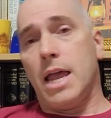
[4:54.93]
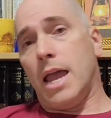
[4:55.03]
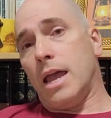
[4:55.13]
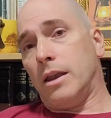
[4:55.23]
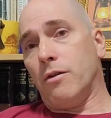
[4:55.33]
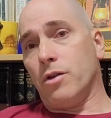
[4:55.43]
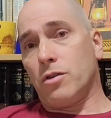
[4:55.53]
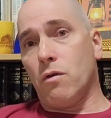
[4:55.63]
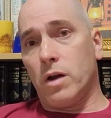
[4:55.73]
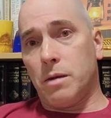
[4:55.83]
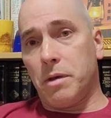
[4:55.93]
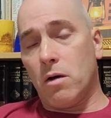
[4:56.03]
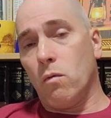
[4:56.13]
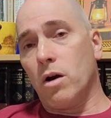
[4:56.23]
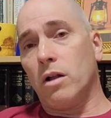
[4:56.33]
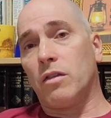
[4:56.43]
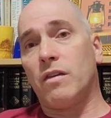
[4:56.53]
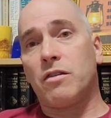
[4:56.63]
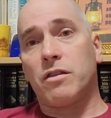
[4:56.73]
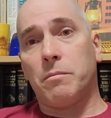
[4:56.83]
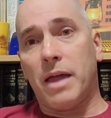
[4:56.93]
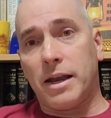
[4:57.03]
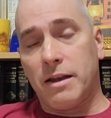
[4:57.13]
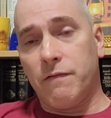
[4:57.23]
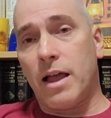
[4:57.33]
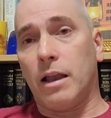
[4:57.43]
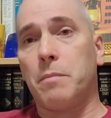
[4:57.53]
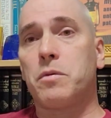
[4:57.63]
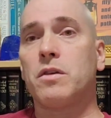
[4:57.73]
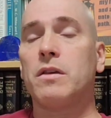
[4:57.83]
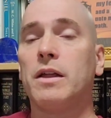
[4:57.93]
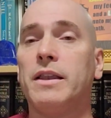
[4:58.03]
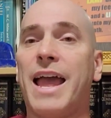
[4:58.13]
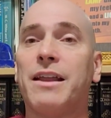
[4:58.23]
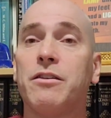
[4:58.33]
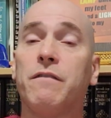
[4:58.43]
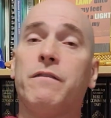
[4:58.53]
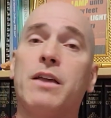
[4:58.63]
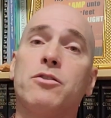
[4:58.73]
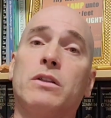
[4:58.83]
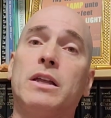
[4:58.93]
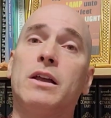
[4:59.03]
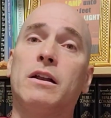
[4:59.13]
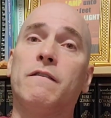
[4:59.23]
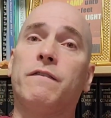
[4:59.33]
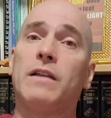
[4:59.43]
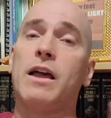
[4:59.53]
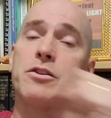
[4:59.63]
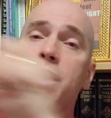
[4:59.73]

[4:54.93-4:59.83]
And there is going to be a world system that develops that is eventually going to flush